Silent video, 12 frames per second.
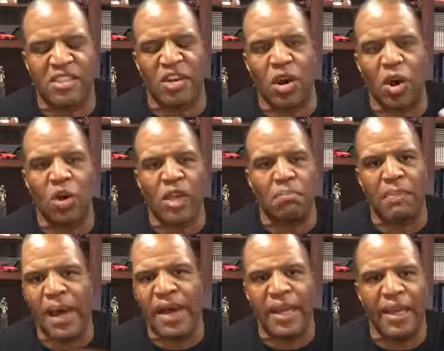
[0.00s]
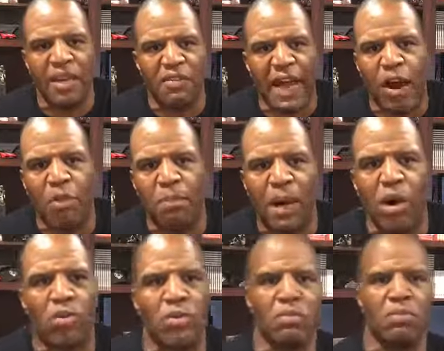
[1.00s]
a hole in my end of our boat.